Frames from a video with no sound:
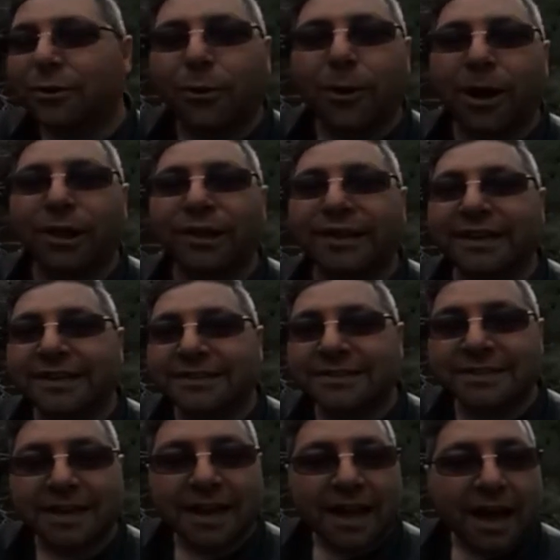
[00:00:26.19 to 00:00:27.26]

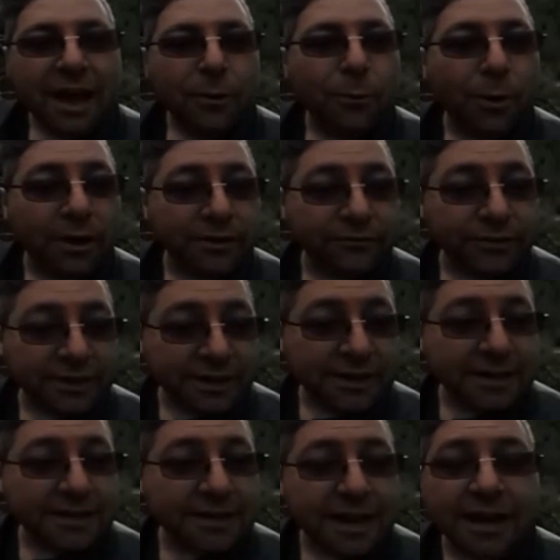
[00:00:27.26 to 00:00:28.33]
qualities. One of
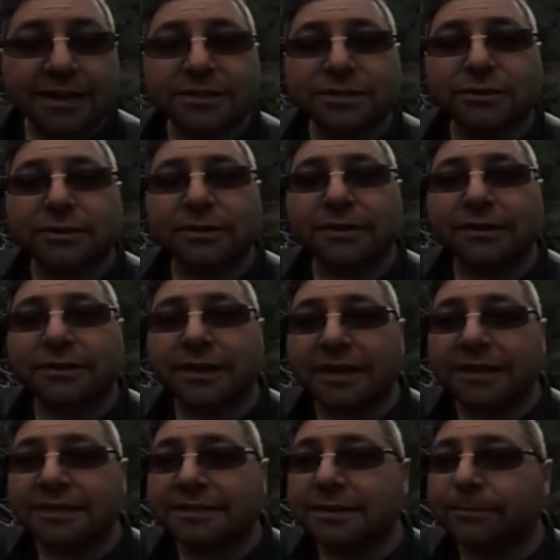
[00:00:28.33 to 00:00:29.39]
the nice
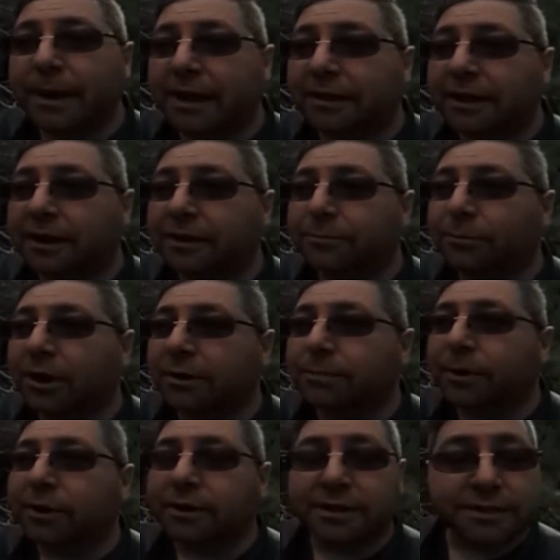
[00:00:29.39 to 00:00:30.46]
things about Alum
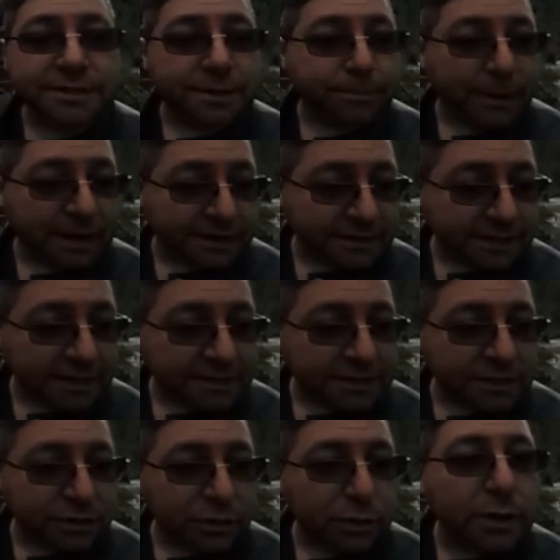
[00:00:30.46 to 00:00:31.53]
Rock Park is the
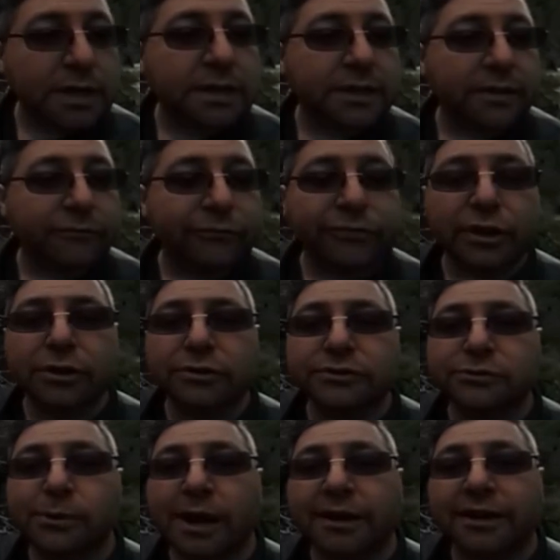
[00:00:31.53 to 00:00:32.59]
Penitencia Creek that
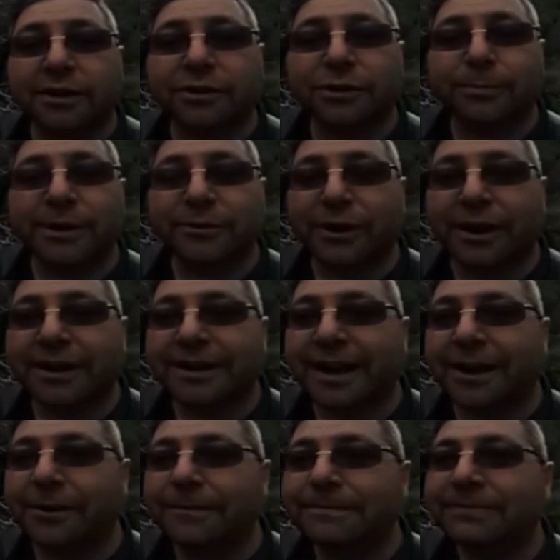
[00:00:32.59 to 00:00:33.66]
flows right under me right
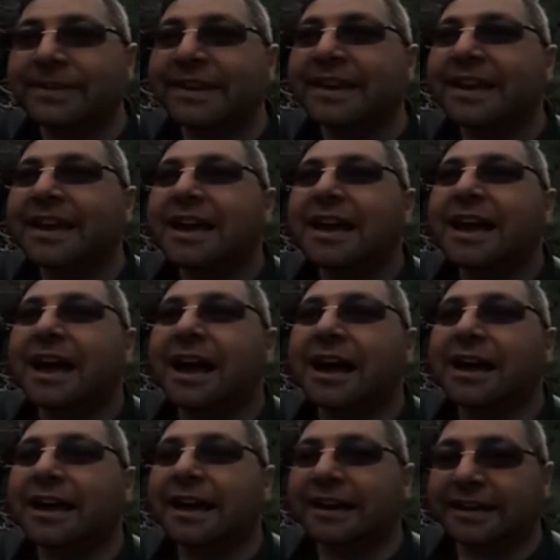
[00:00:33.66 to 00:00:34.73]
now.
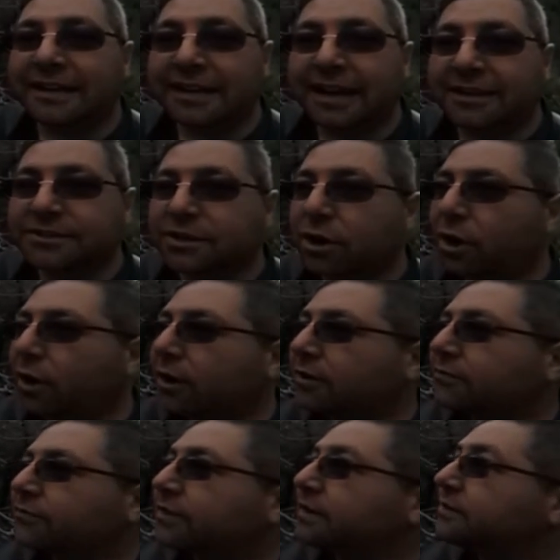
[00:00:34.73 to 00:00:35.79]
And it has
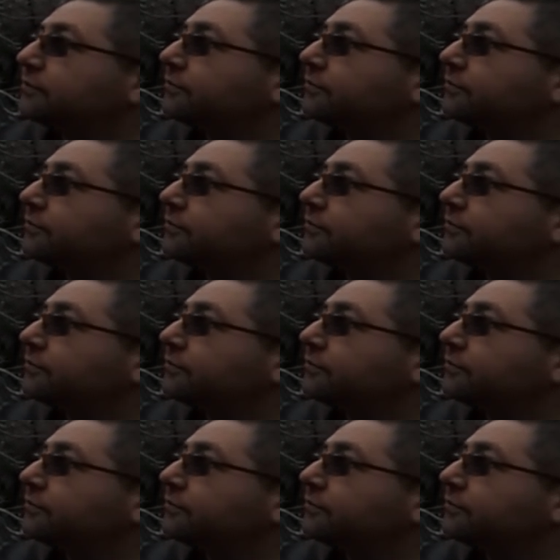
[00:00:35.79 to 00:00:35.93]
carved this